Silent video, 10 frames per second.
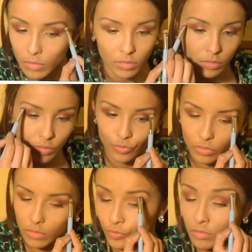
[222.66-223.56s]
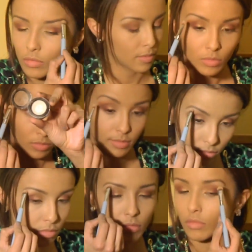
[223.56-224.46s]
color called Shroom.
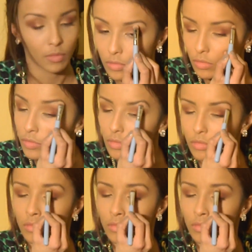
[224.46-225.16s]
It's a really, really